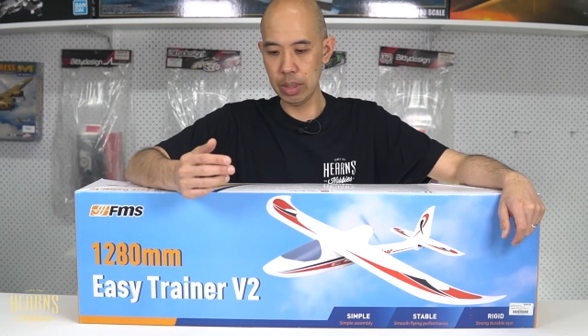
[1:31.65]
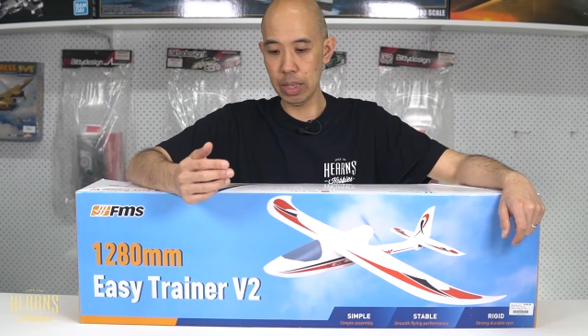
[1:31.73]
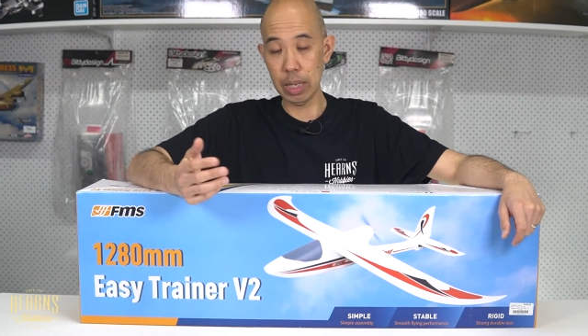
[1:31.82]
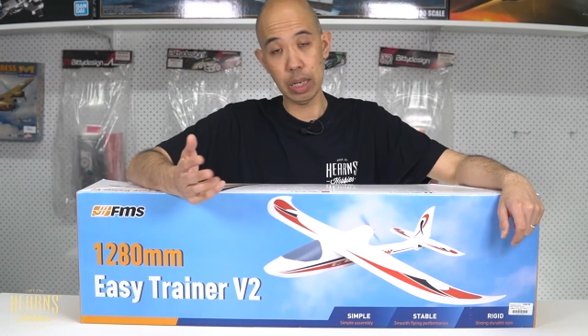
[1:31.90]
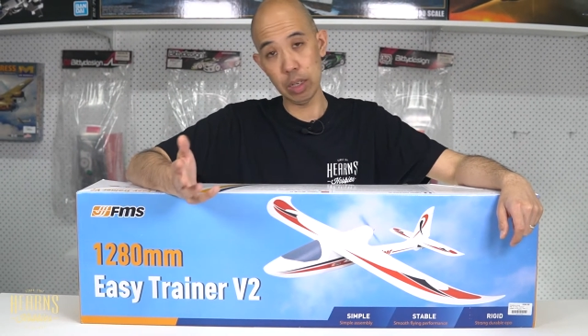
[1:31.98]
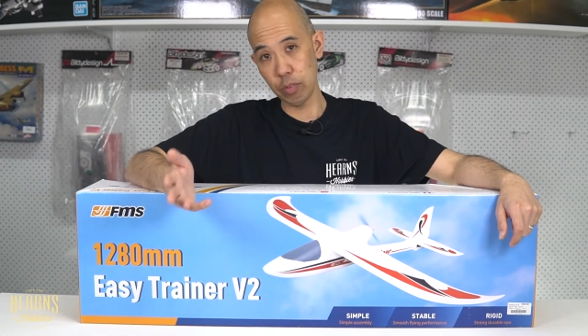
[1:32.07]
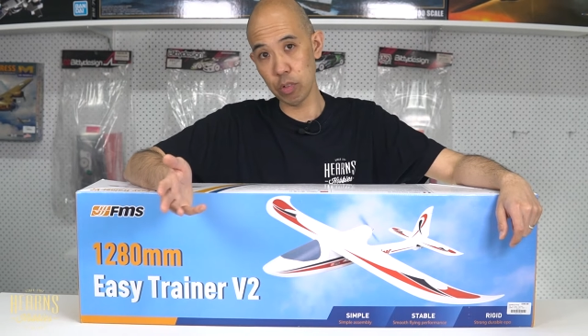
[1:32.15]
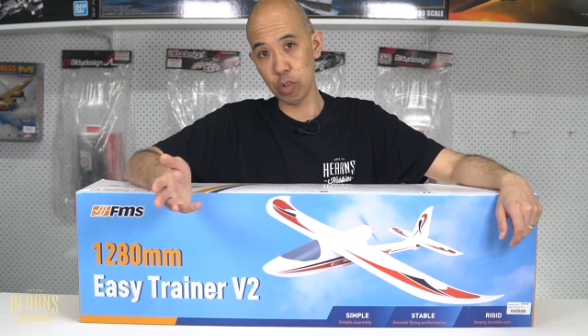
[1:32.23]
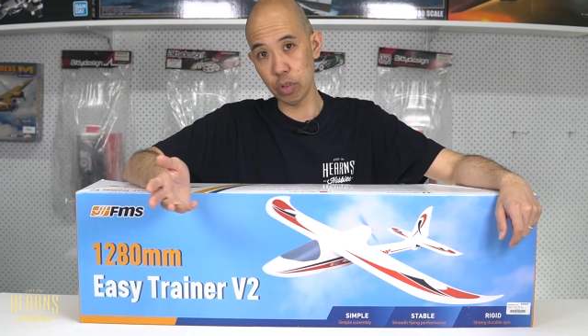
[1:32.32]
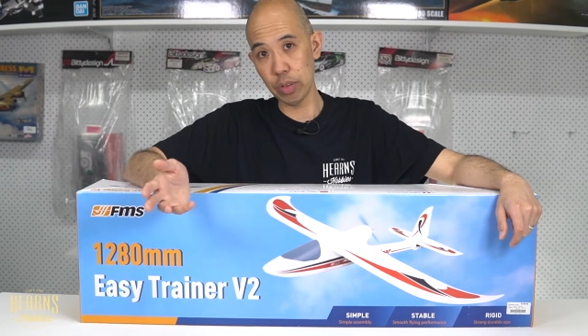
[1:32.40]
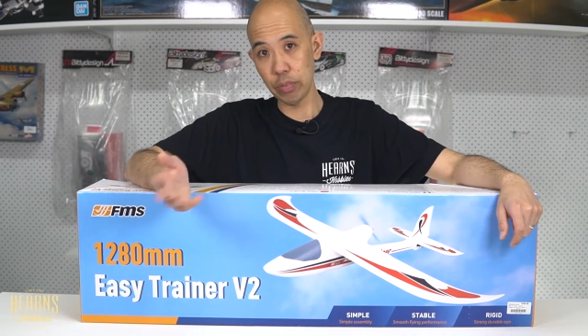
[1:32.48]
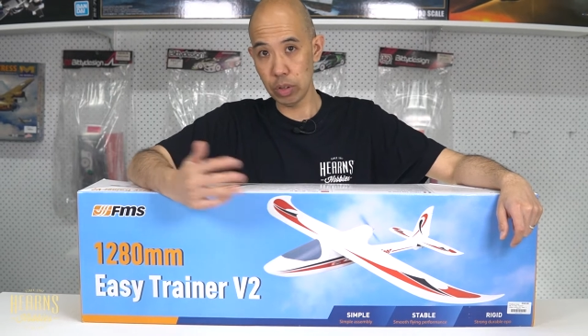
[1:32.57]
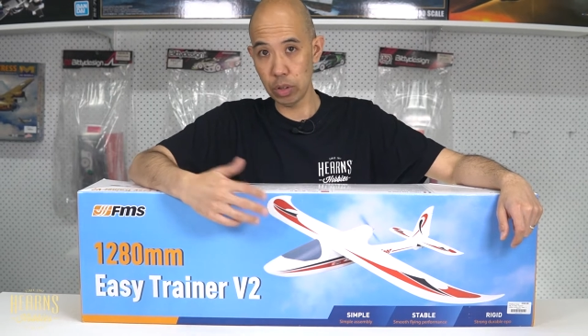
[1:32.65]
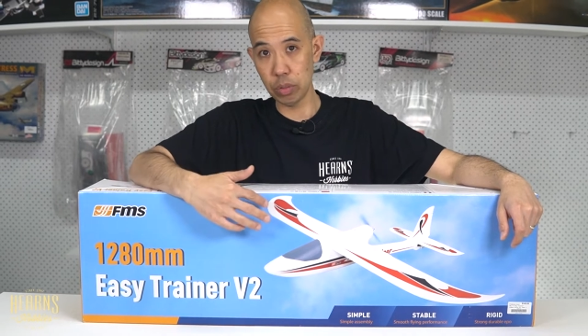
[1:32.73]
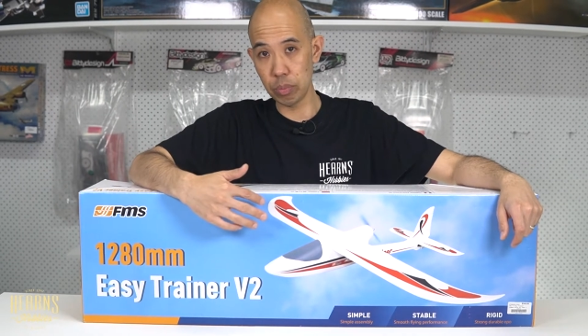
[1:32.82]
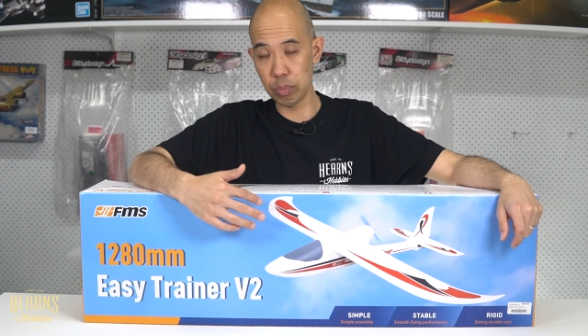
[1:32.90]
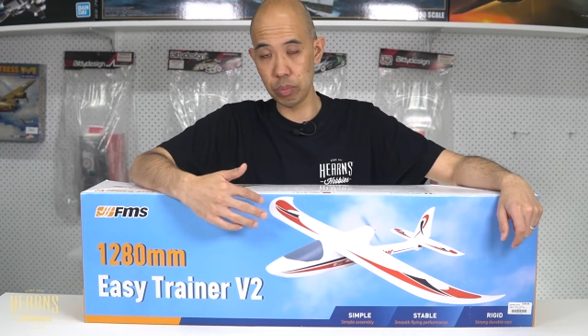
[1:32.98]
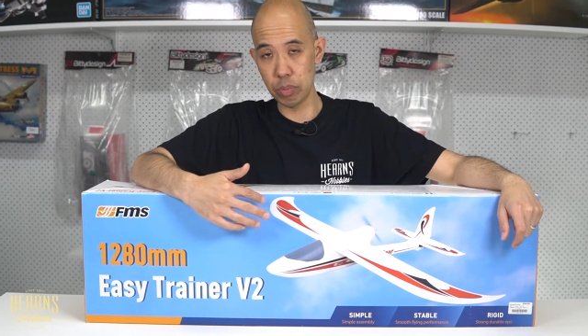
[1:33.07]
And of course, if you
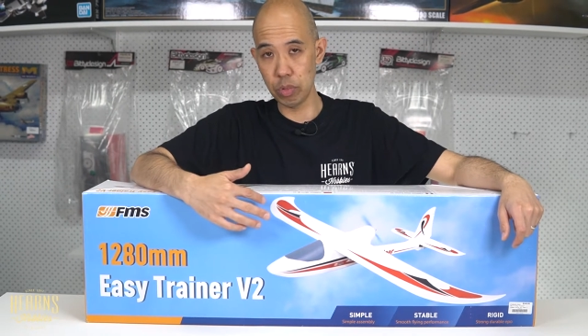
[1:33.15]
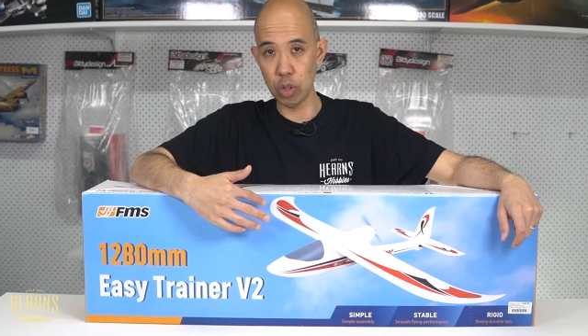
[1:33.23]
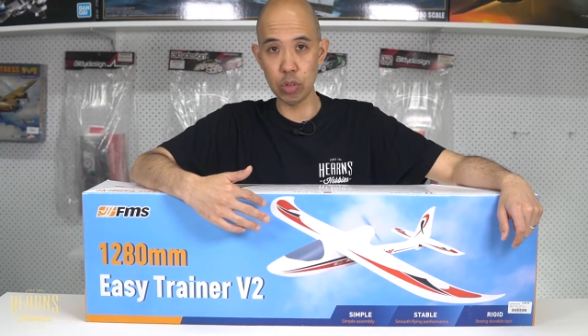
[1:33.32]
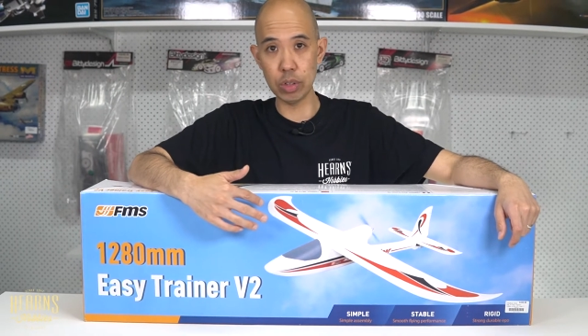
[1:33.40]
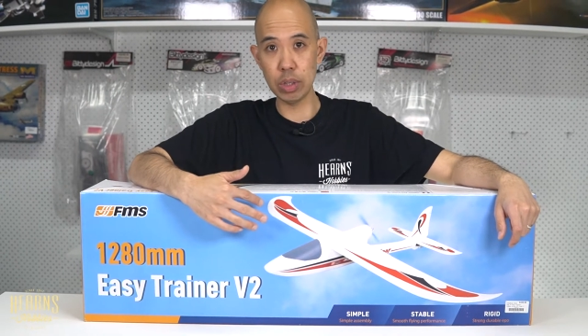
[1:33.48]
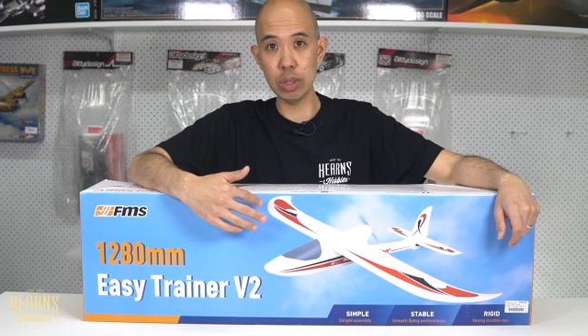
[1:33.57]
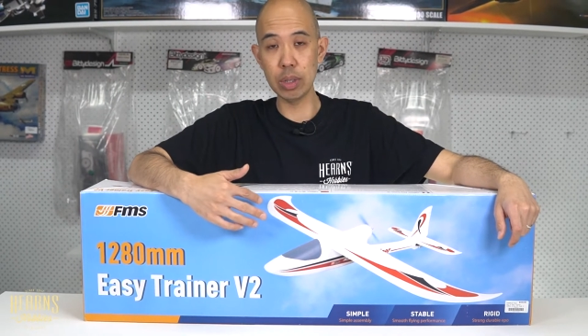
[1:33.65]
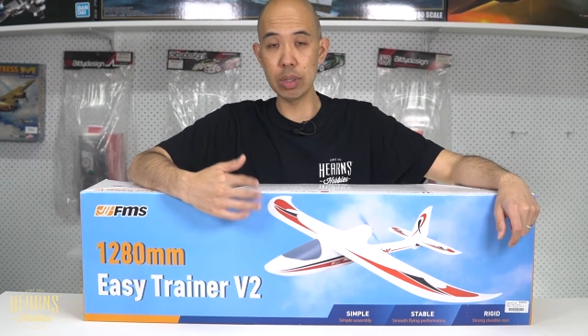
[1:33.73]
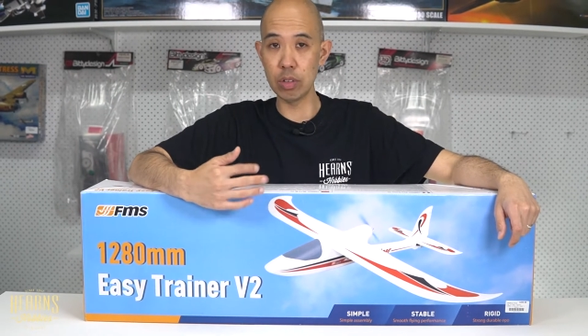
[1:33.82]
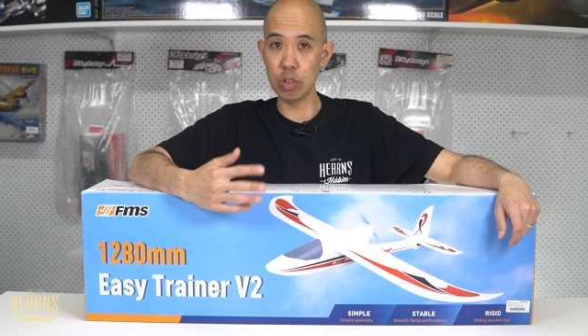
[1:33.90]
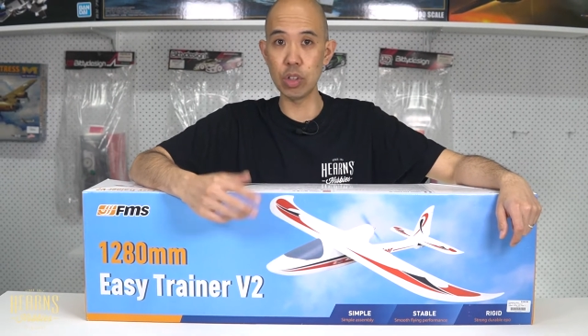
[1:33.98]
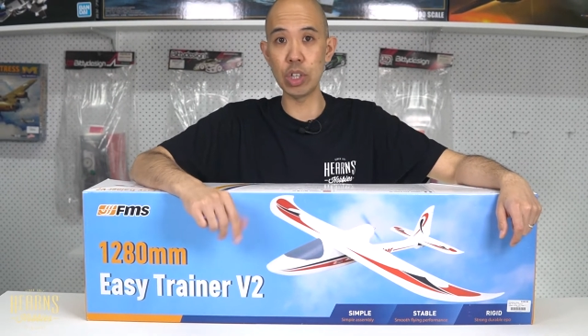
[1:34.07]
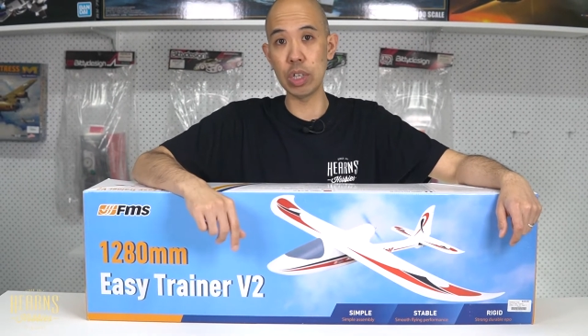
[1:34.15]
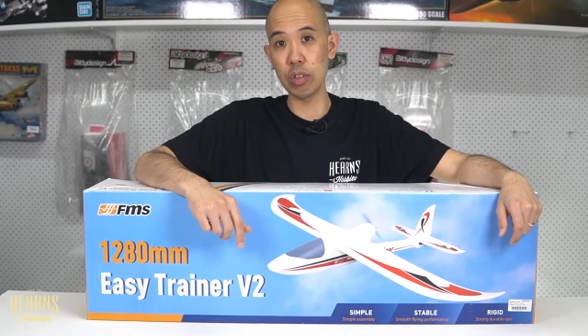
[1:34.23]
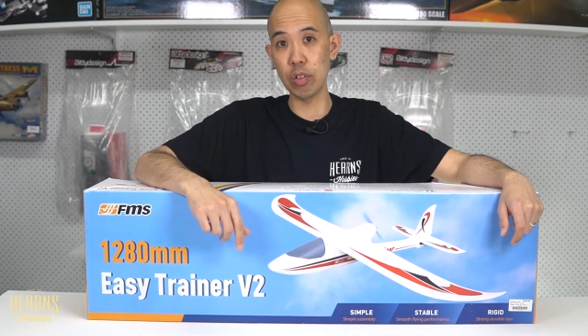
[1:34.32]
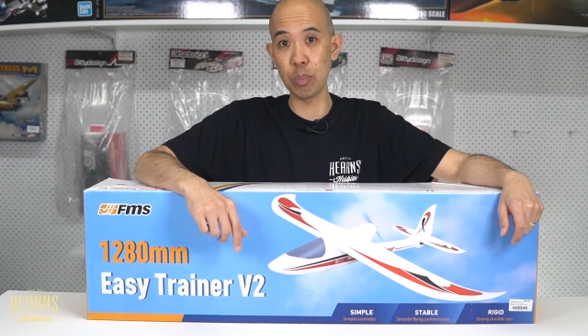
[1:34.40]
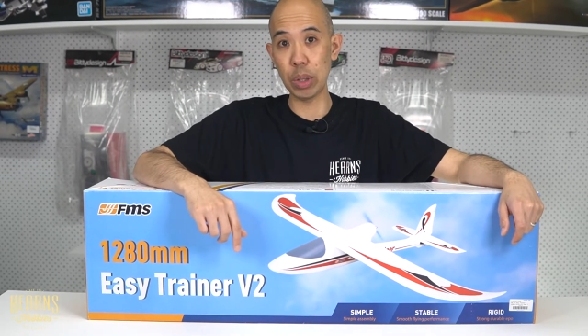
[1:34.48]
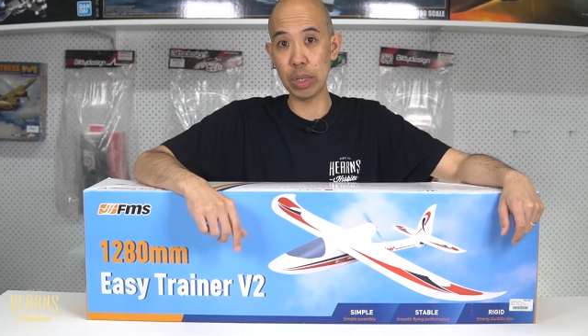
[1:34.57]
nose in, there's no chances
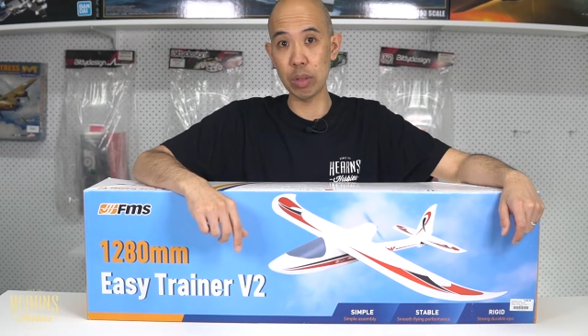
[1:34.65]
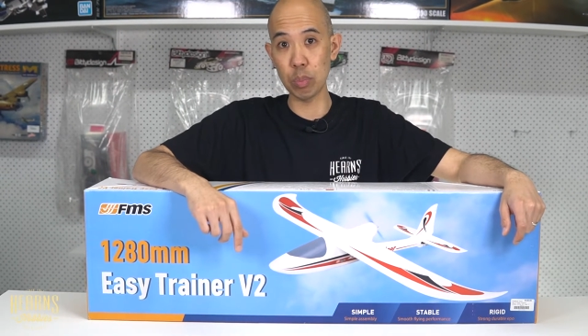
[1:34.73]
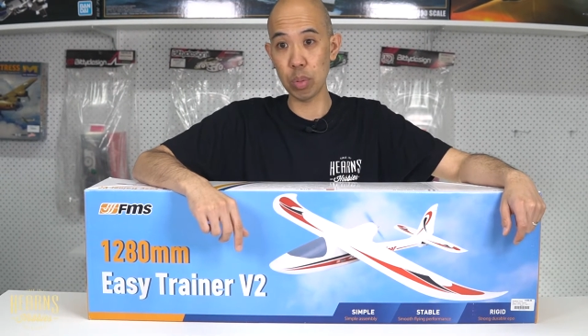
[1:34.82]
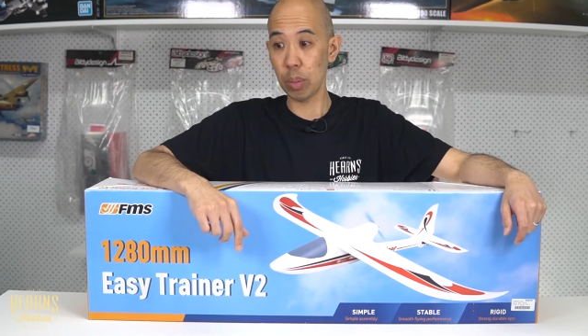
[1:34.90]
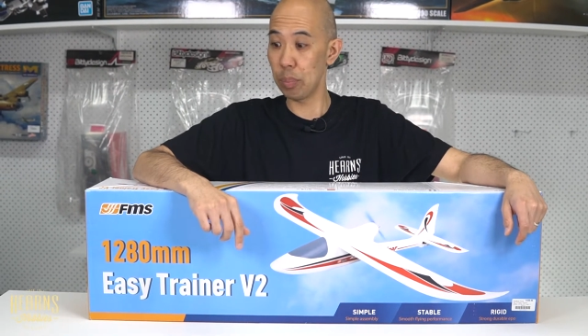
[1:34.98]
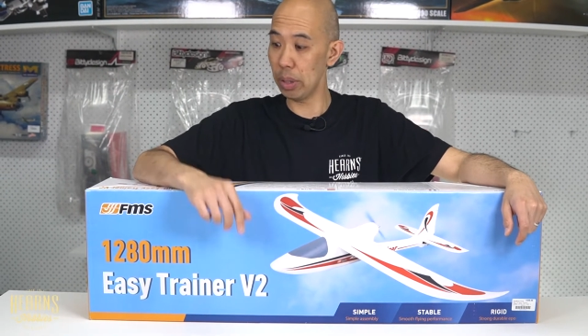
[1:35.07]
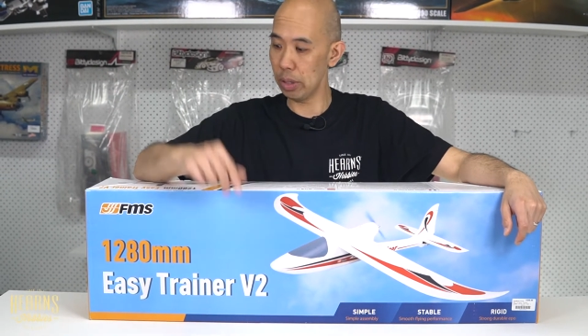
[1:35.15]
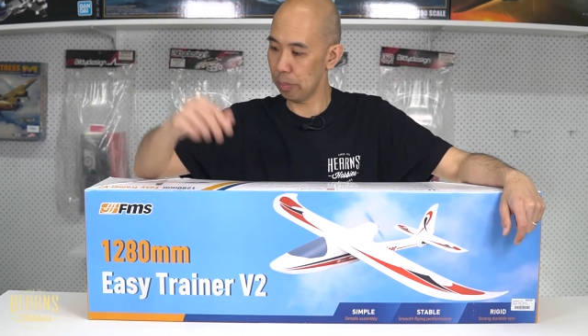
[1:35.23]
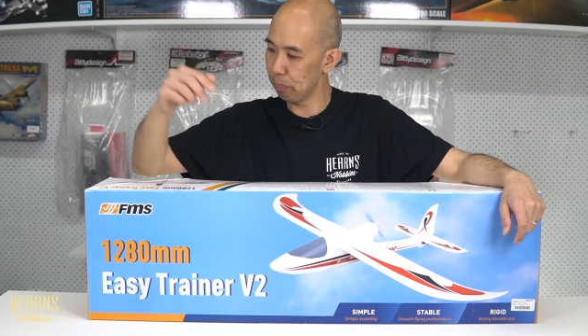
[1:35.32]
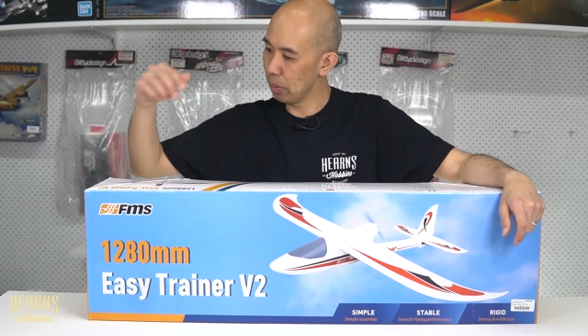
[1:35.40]
of breaking the prop either.